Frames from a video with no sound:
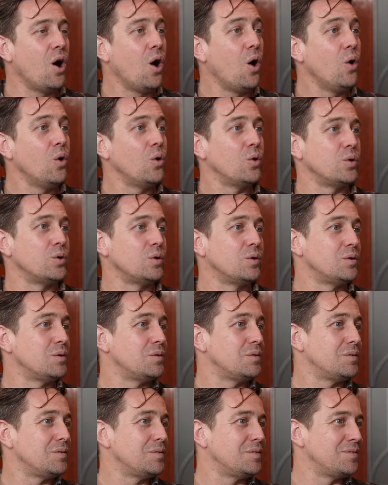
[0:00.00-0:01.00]
own
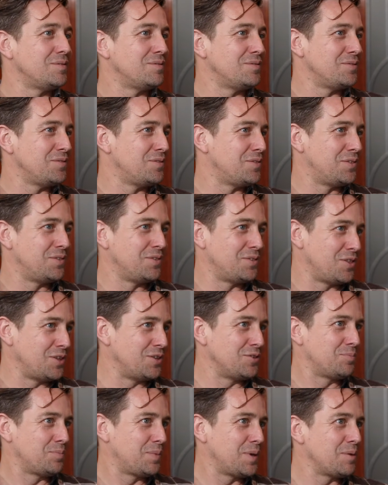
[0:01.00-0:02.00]

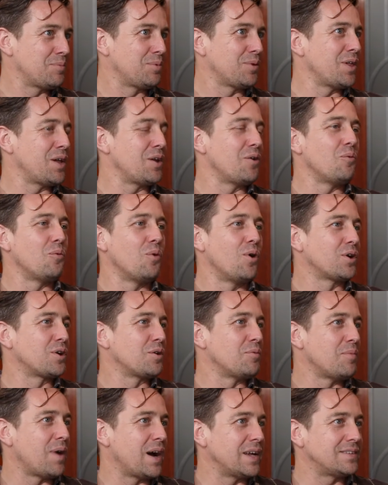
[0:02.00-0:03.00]
these people, they don't work
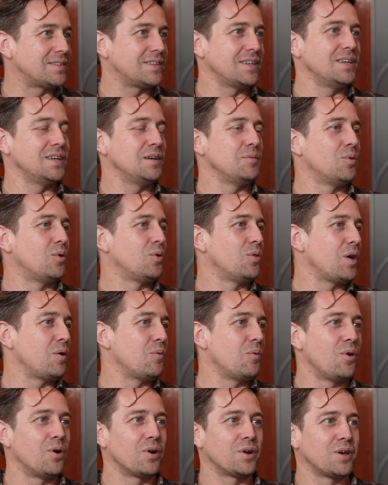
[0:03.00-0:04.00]
in my team, or they
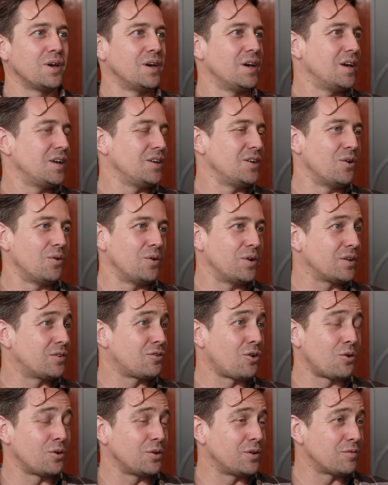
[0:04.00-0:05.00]
work, you know, in a
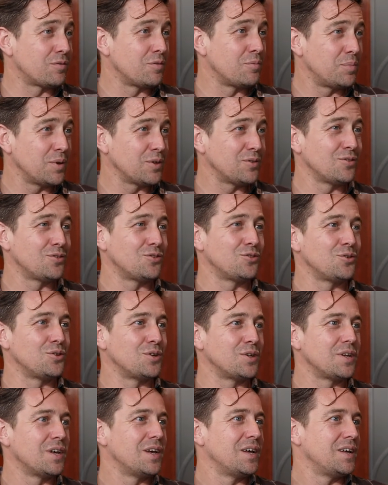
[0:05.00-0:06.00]
totally different business
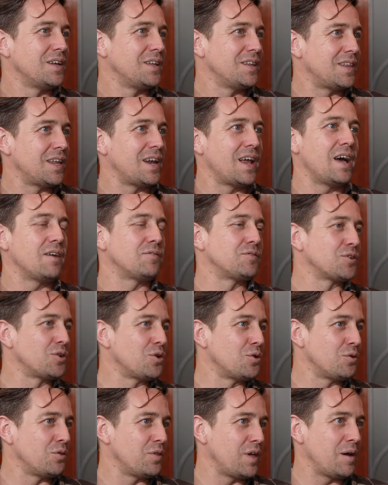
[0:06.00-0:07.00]
unit, then I have to
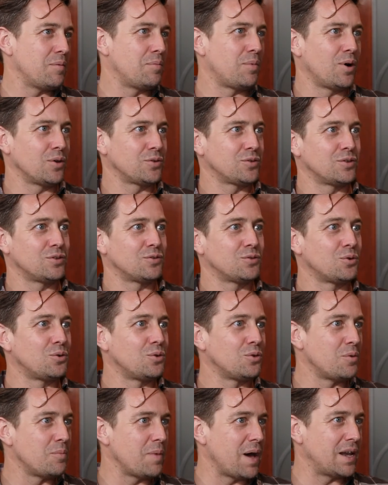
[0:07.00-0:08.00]
go to their bosses
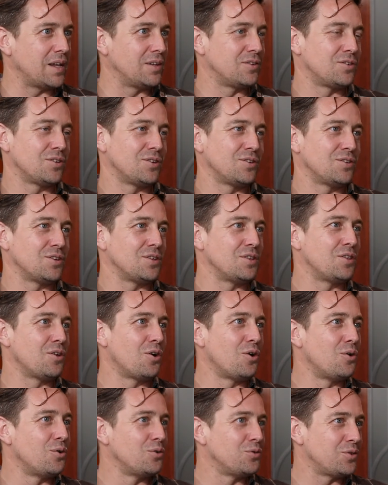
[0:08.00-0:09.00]
or the managers in
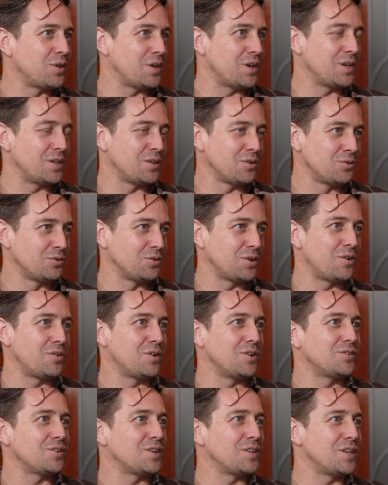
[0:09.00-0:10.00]
those
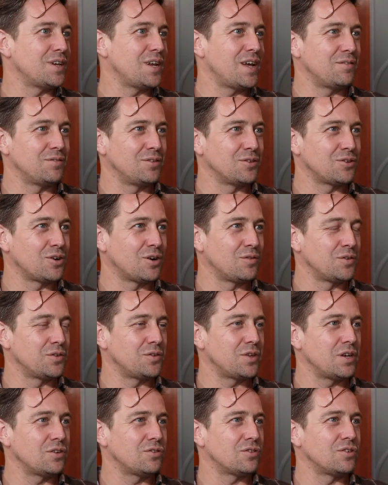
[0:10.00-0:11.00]
areas, and then have these
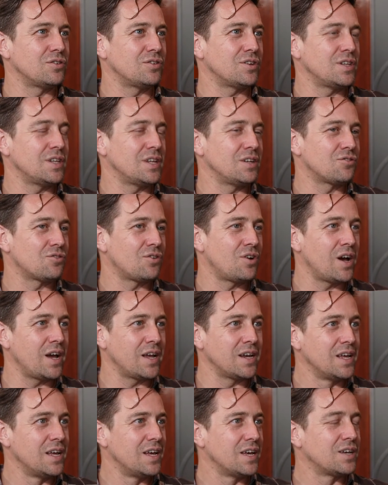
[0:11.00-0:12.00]
conversations, and then try
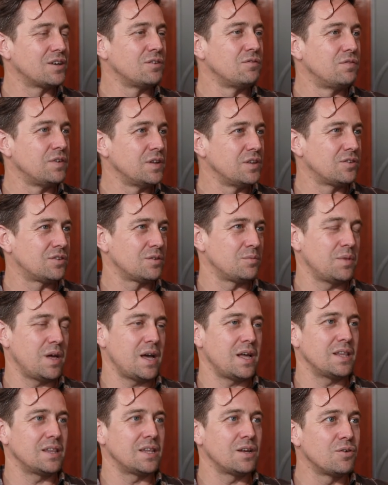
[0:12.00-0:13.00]
and convince them
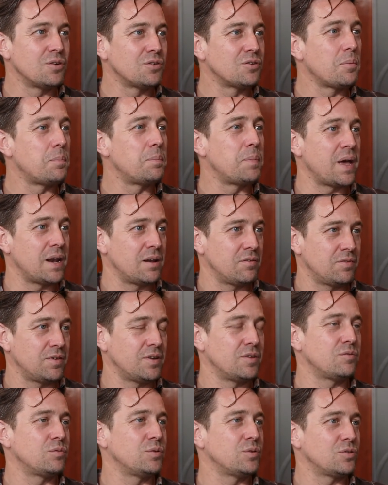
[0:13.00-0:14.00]
that there is a
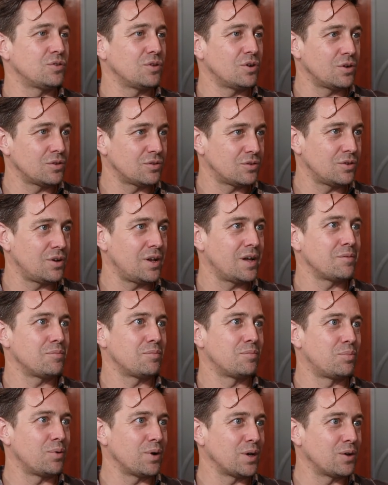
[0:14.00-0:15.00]
benefit if we start to like
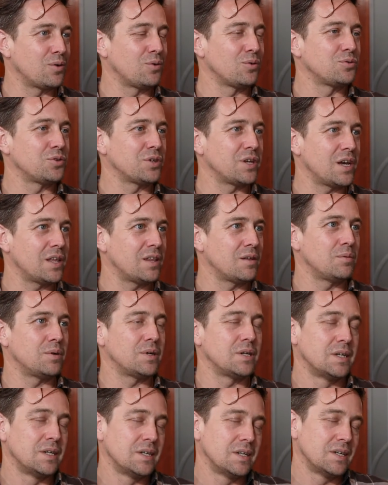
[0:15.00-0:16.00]
bring it all together.
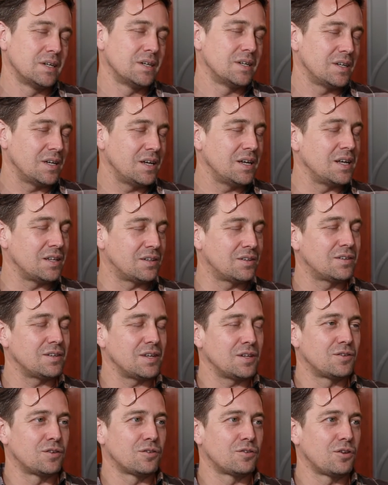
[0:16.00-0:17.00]
But it's
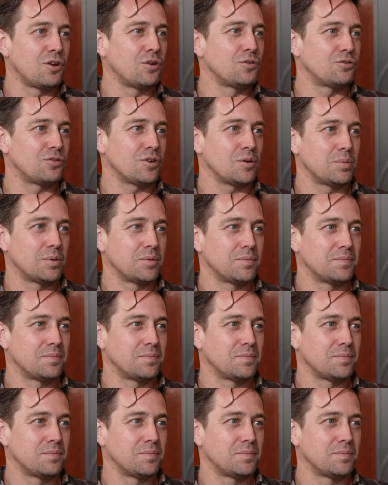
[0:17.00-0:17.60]
a slow ship.